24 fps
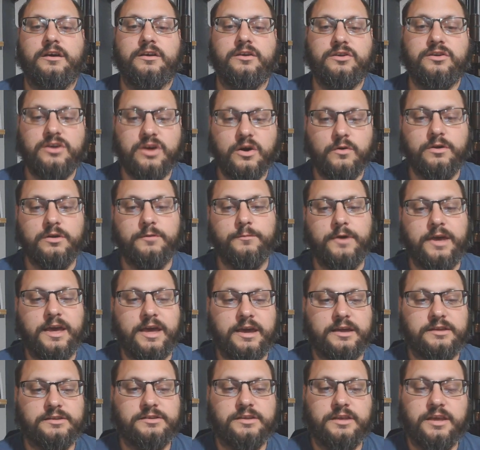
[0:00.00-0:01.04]
going
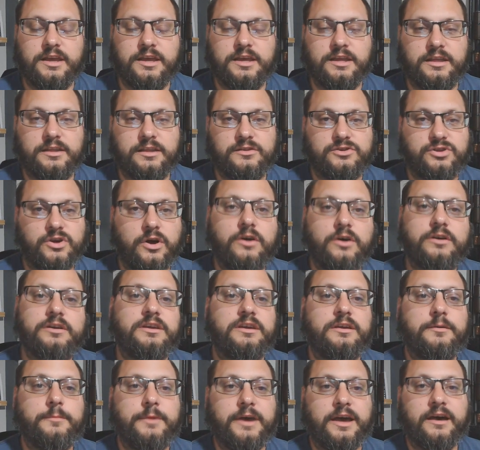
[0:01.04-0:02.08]
back and
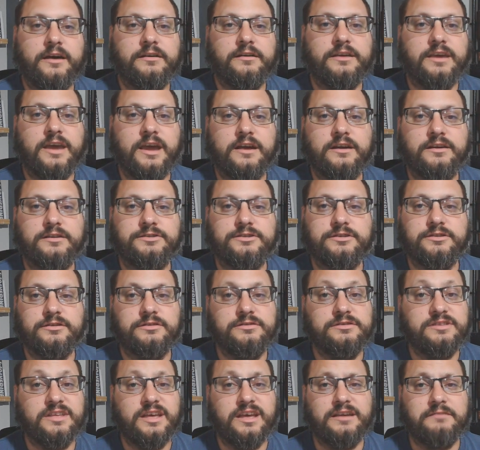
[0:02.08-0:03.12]
talking about
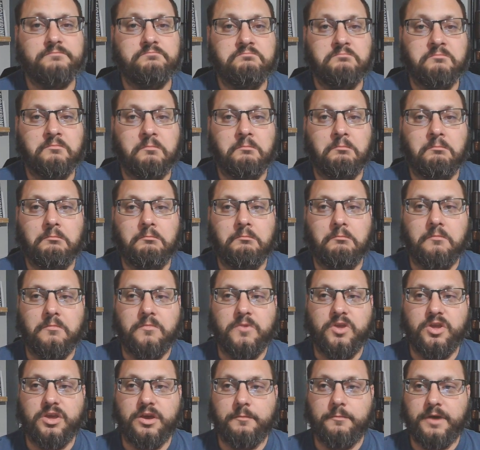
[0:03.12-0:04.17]
characters that
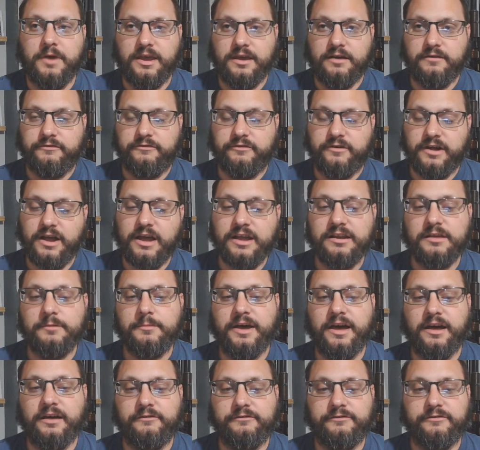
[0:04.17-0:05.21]
you may have forgotten
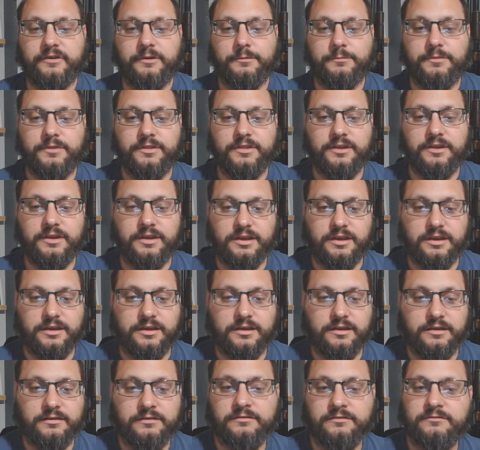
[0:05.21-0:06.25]
about from
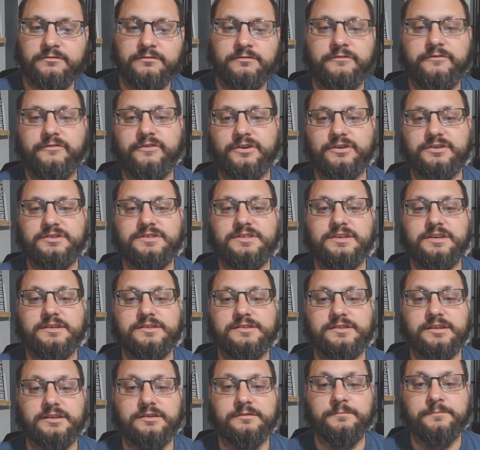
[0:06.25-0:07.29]
the first
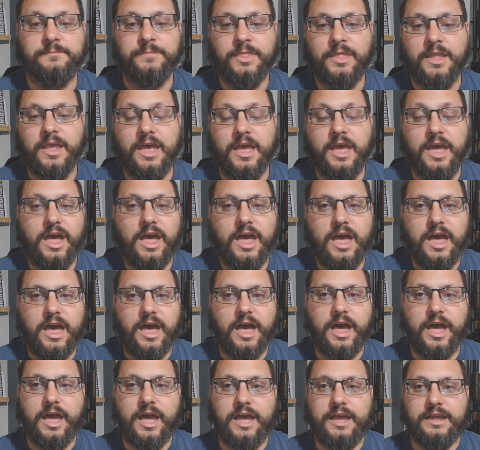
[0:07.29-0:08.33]
season.
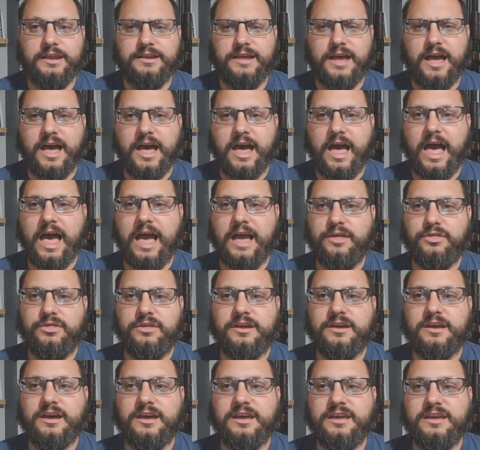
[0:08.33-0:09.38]
And I
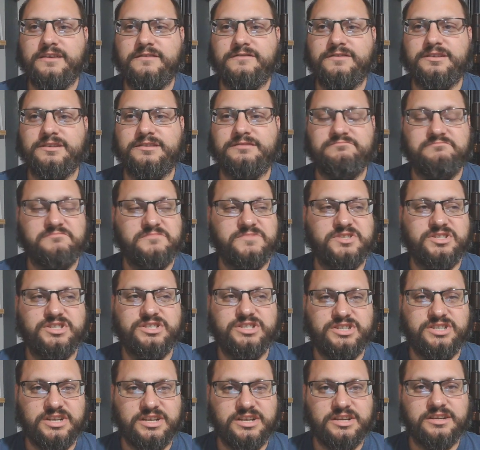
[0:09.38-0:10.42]
think I even
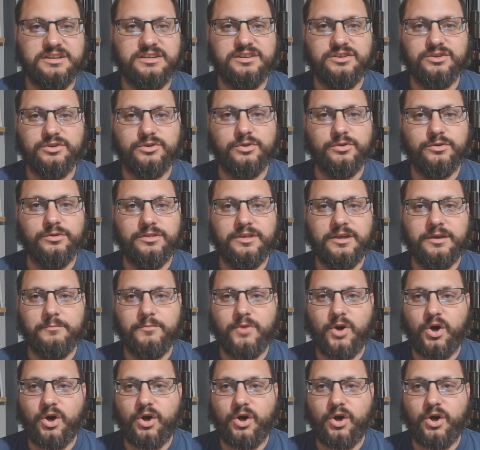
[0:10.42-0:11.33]
didn't include them